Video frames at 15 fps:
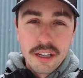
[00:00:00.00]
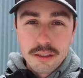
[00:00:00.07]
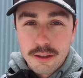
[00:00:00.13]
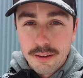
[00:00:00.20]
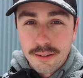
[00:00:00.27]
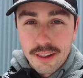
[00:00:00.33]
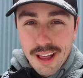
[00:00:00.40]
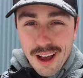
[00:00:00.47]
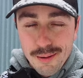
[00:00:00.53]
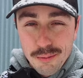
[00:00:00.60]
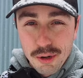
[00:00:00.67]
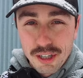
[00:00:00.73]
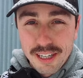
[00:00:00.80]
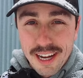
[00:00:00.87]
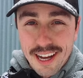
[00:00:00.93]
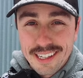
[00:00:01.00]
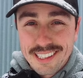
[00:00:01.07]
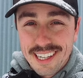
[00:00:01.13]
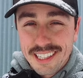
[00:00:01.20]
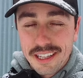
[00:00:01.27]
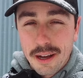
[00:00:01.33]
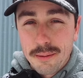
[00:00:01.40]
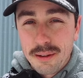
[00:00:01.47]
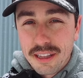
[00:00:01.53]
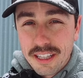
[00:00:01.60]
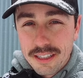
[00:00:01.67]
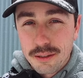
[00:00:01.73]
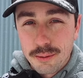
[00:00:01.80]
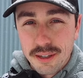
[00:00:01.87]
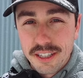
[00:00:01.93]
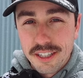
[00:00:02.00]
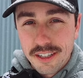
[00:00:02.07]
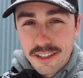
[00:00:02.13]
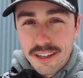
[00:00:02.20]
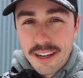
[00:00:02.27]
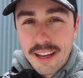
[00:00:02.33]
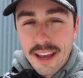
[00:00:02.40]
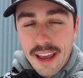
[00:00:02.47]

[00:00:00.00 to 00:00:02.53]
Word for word: So we have a lot more content coming this winter.